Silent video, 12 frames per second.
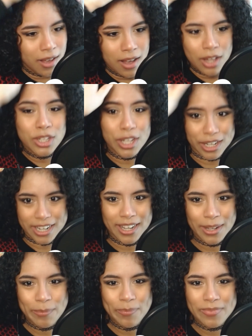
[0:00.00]
Look,
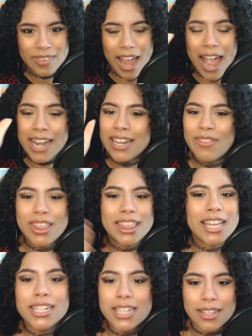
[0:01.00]
I didn't even
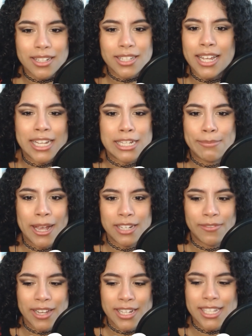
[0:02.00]
think to expect
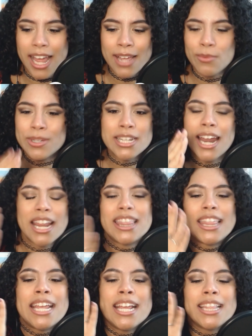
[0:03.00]
fits. It was not a
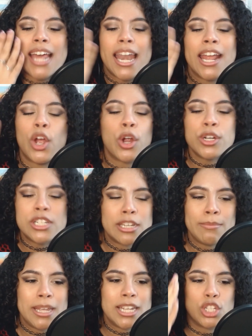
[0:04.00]
thing that occurred to
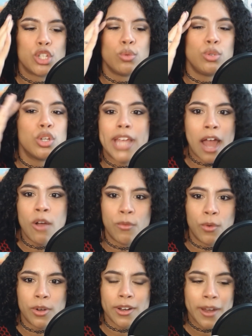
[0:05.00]
me to look out
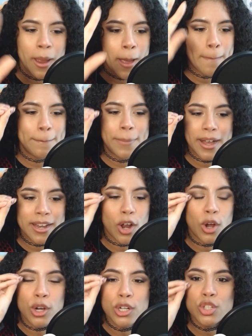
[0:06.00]
for, but
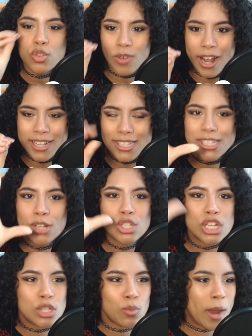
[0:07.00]
her dress. So
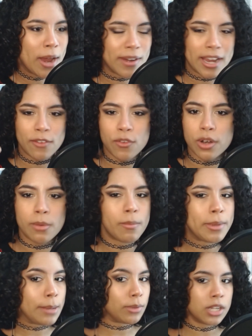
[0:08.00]
she's wearing, for
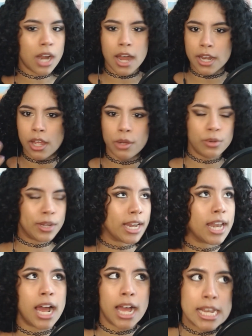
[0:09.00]
people in audio who
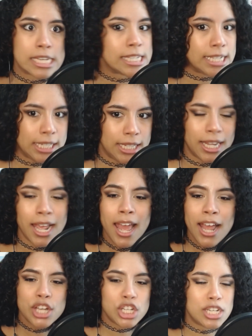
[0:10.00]
cannot see,
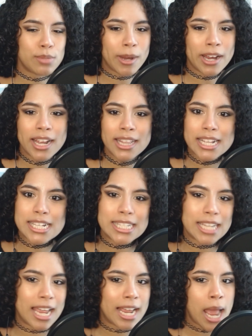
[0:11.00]
she's wearing this
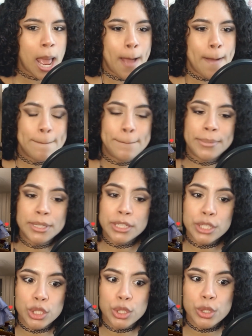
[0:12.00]
like
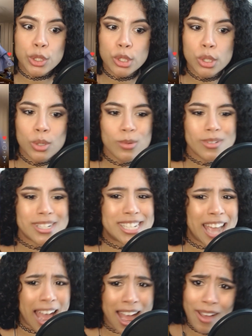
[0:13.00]
blue
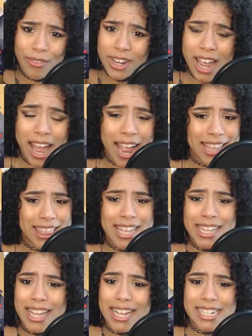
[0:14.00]
taffeta, I
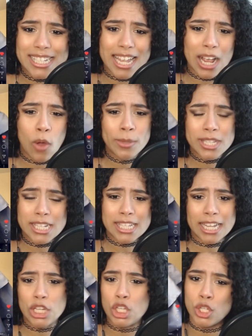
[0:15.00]
think. Like it's like almost this
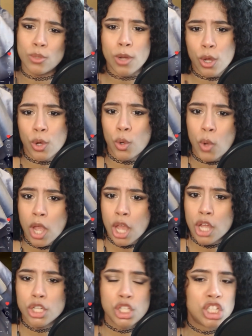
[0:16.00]
like duo
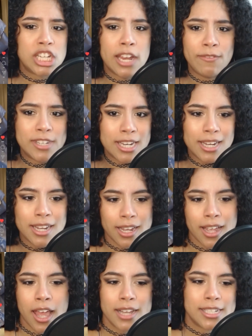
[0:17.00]

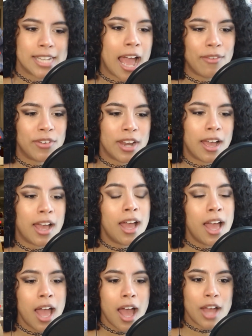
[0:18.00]
shifting taffeta
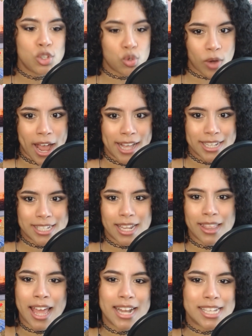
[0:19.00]
dress
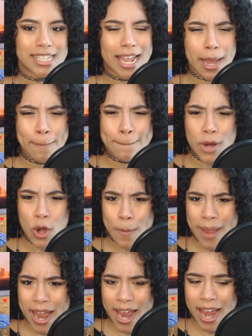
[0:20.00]
that's like
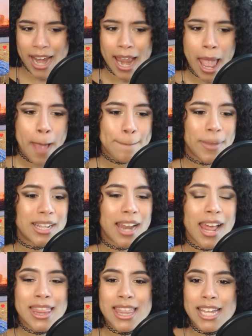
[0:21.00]
mermaid, but
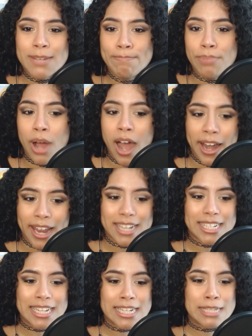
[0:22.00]
the
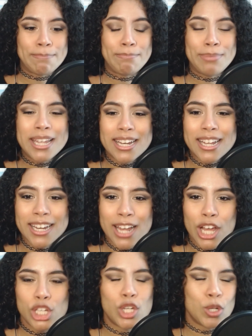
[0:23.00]
bodice is beaded
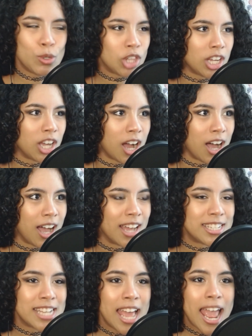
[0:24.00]
to the
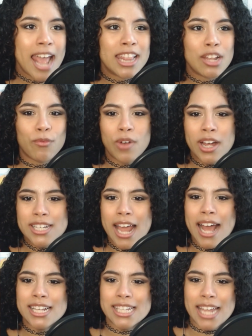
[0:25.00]
gods, and the front
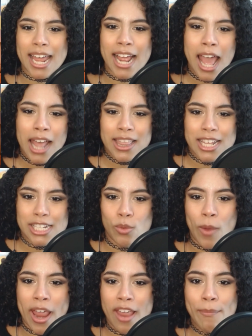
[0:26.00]
has like this
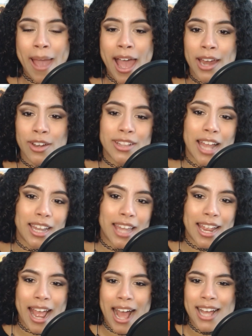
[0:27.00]
wave pattern that
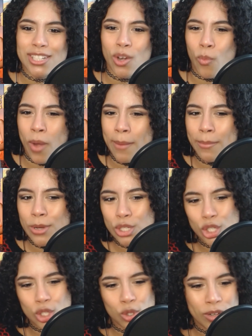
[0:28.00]
like has a rainbow
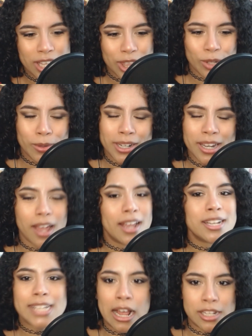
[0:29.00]
streak through it.
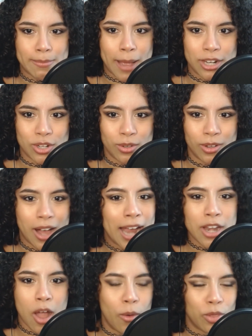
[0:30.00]
It sounds magical. I
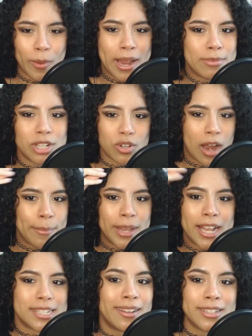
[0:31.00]
know the way I'm describing
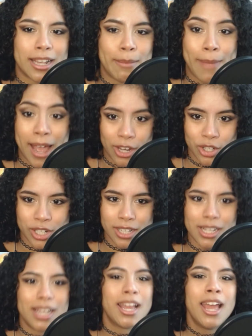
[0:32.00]
it sounds like magic,
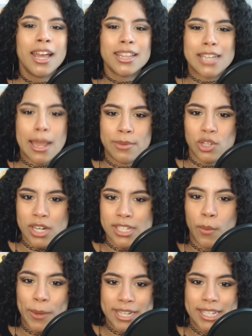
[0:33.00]
like the type of dress
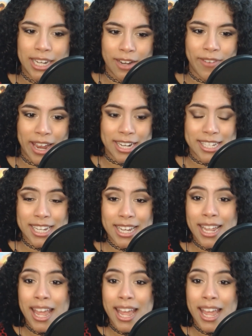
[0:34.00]
I want to see in a fantasy,